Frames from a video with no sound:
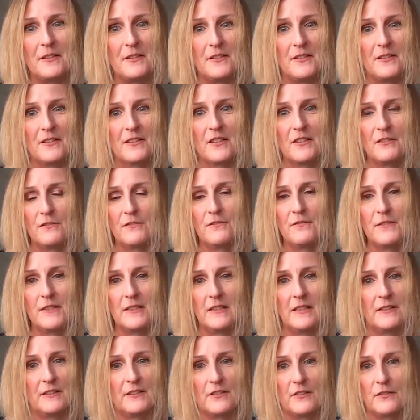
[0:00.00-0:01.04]
can
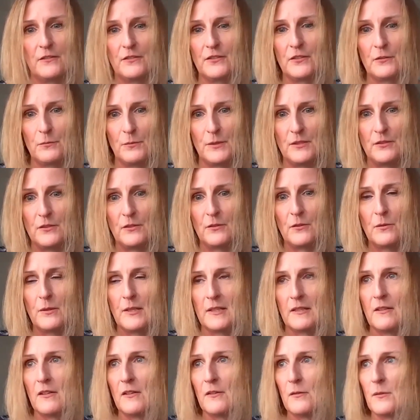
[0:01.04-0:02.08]
fill out. So we do
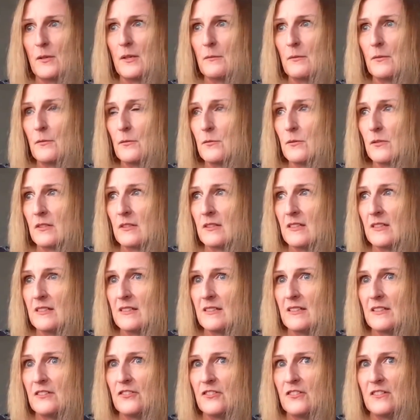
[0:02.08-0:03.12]
quite a lot of work with
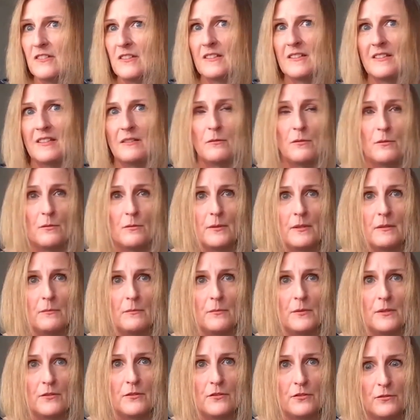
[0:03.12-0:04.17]
organizations that say, well,
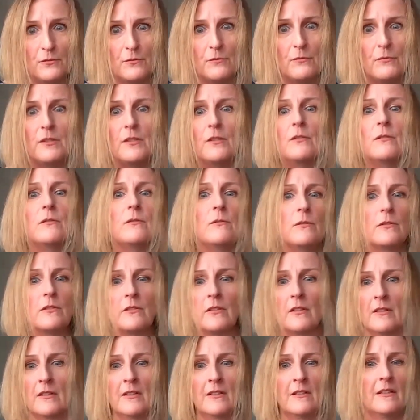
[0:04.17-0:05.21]
we do
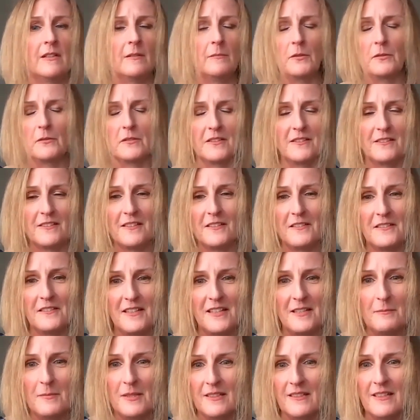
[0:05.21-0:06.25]
use, I'm not going to start
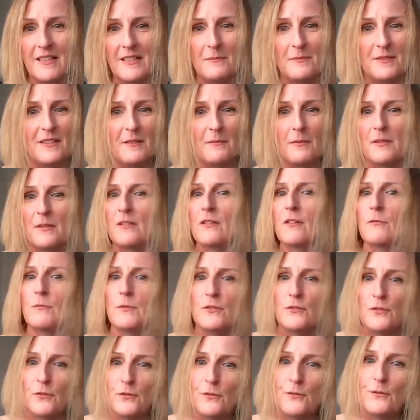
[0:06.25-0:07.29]
naming names now, but
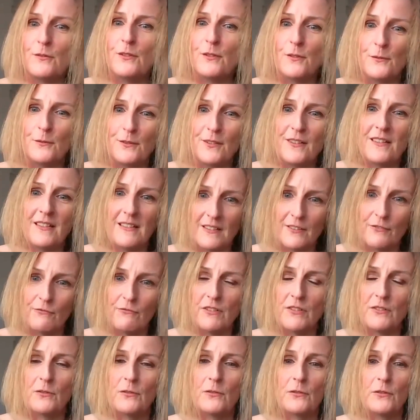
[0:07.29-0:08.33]
we do use this
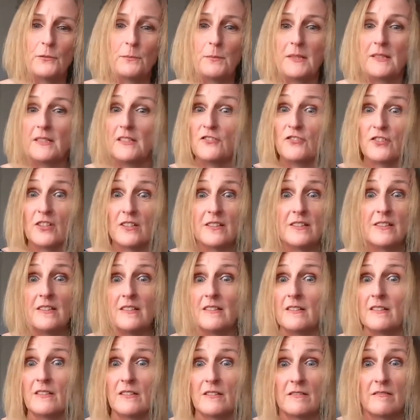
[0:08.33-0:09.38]
resource, but it just
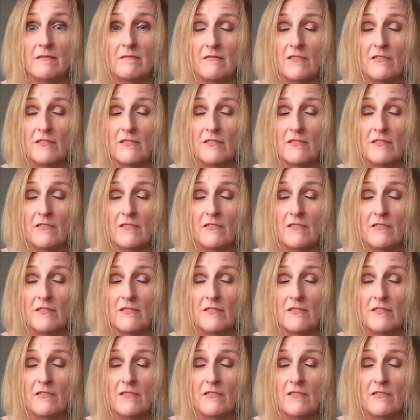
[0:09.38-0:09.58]
isn't